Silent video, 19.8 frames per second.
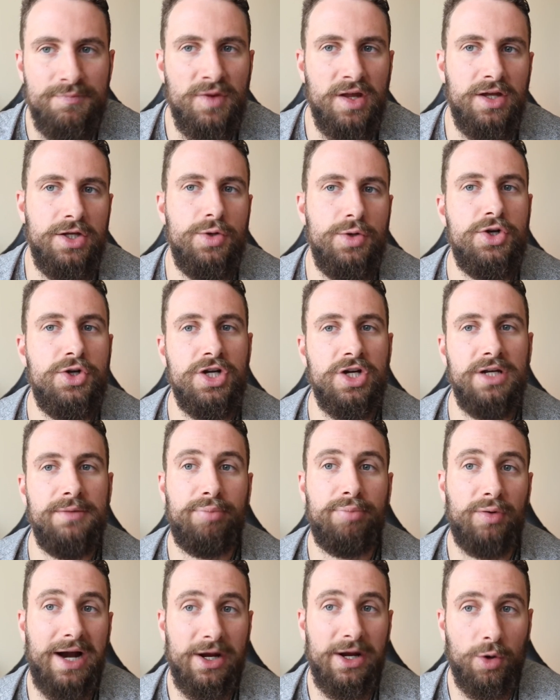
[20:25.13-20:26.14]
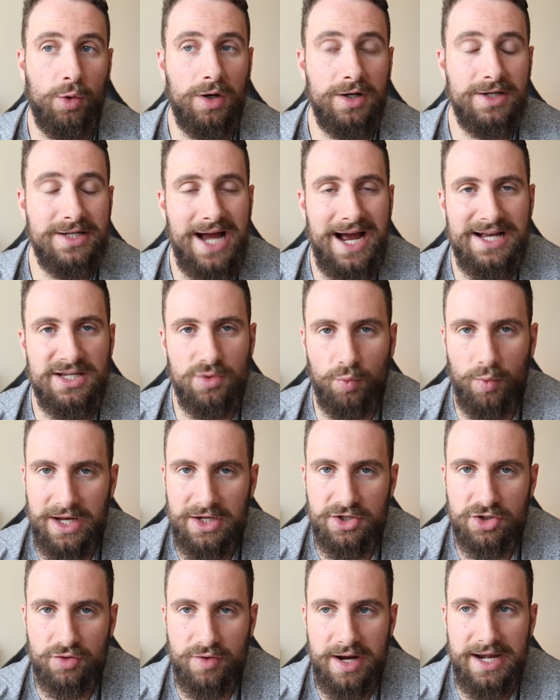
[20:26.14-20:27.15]
you should prioritize weight
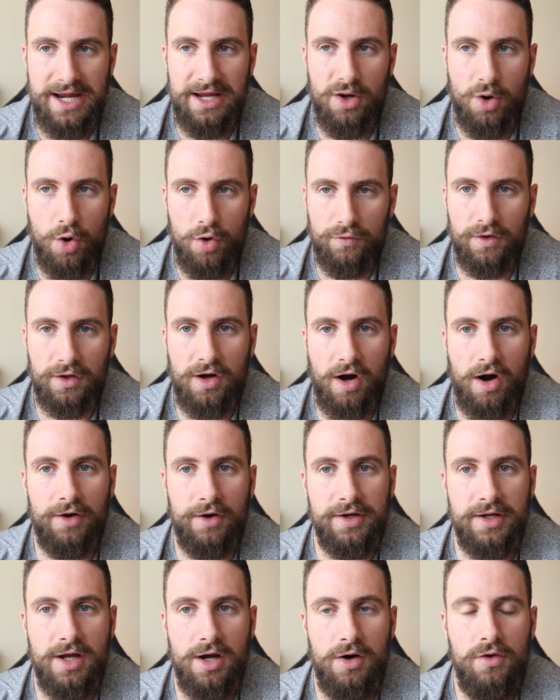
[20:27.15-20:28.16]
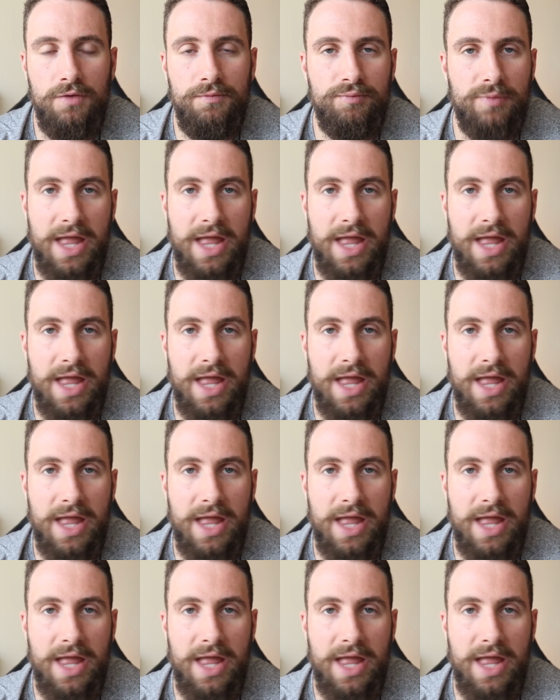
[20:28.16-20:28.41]
training over cardio,